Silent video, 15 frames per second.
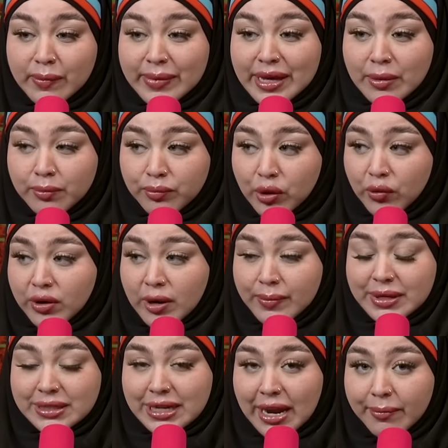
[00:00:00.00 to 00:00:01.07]
being blown up
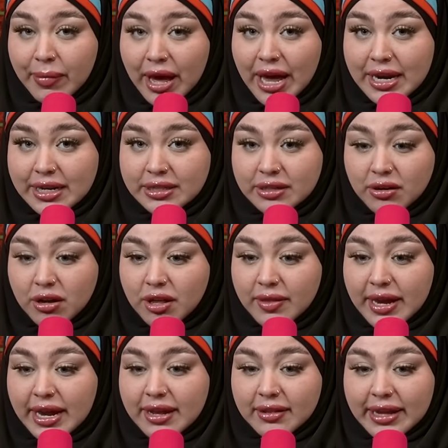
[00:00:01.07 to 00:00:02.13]
and dead bodies and all
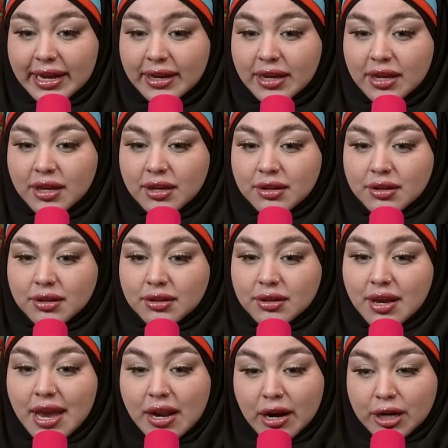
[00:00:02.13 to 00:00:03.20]
that, like
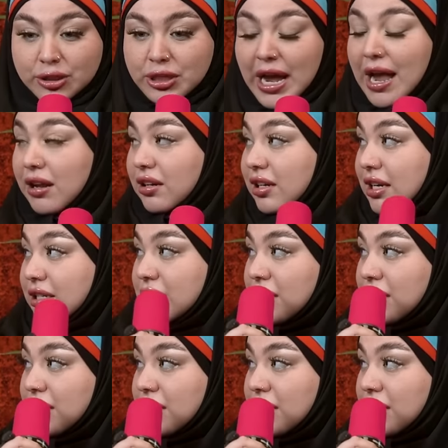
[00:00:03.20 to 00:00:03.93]
in our childhood.